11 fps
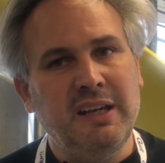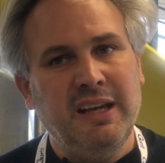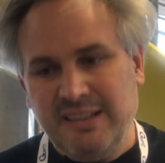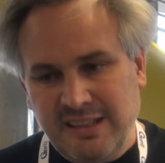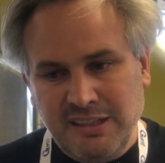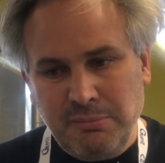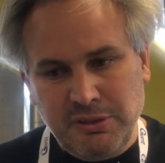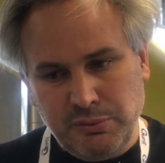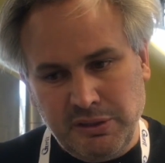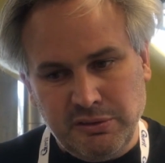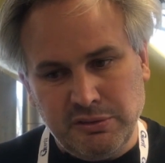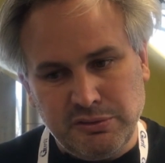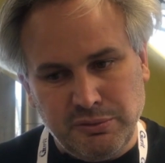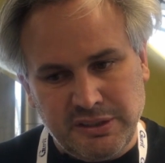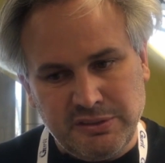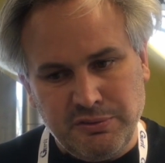And then in between those
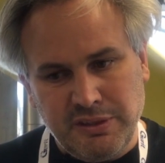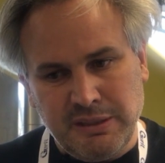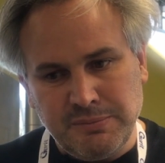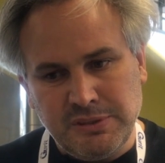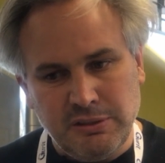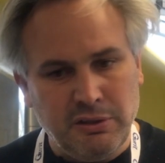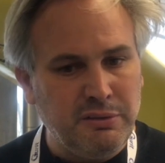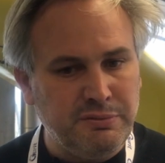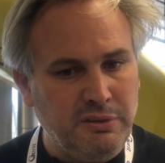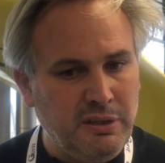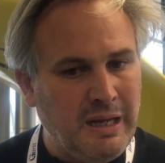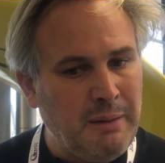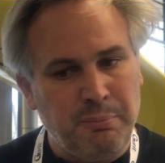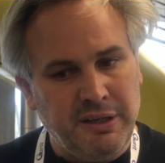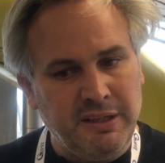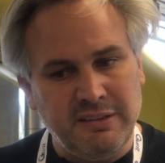two extremes of
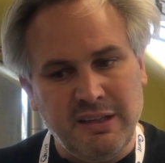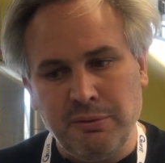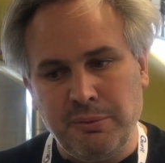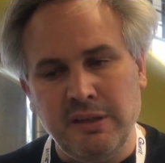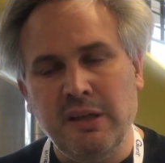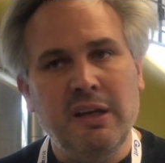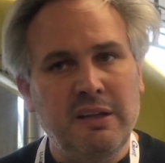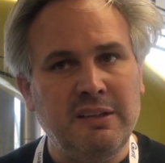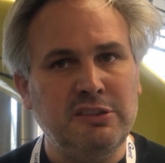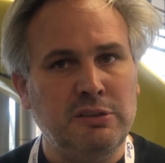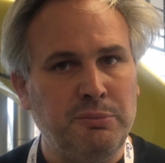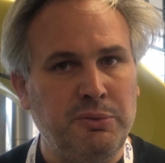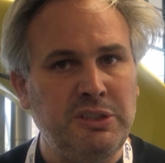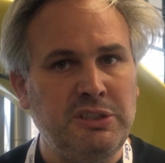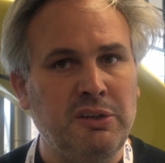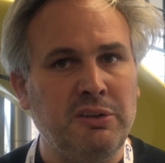upwind and downwind, there is some
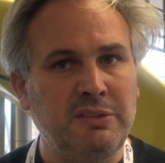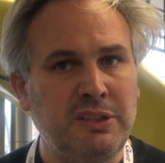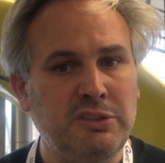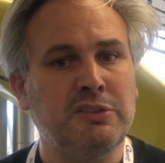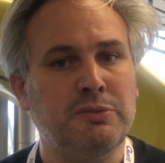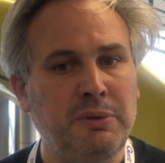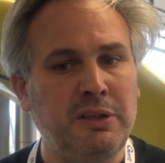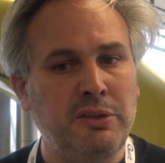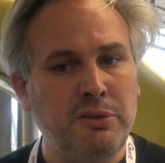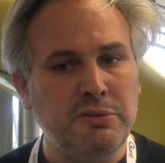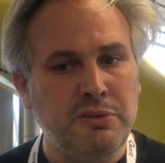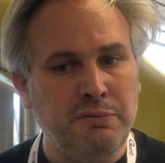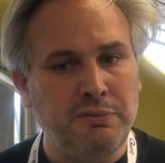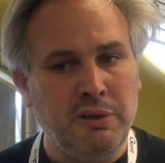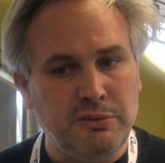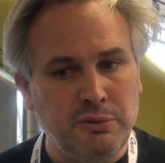reaching conditions where you use the
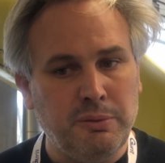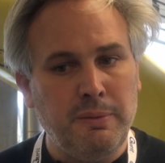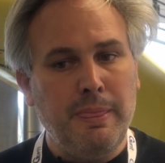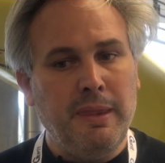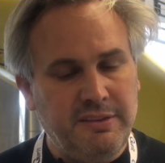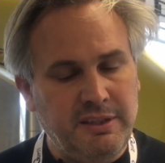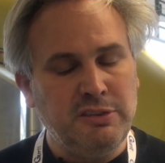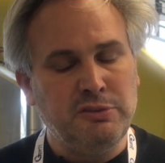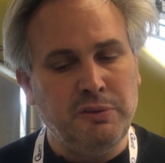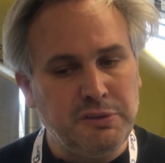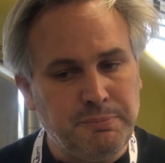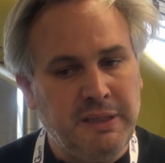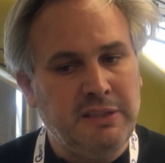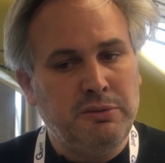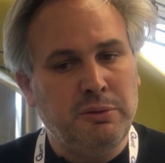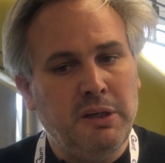foil to, thanks to the
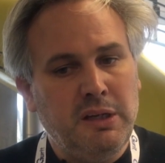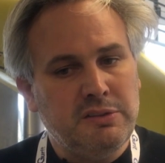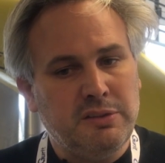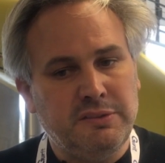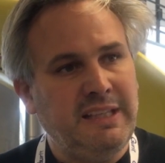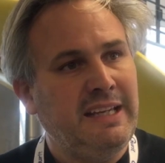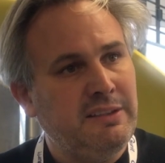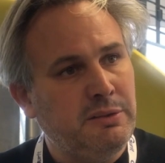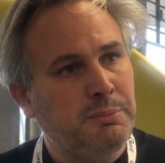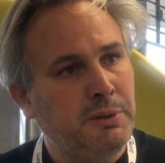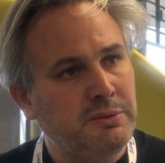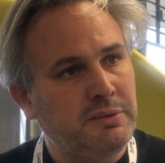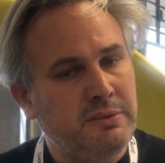speed, to sort of take the boat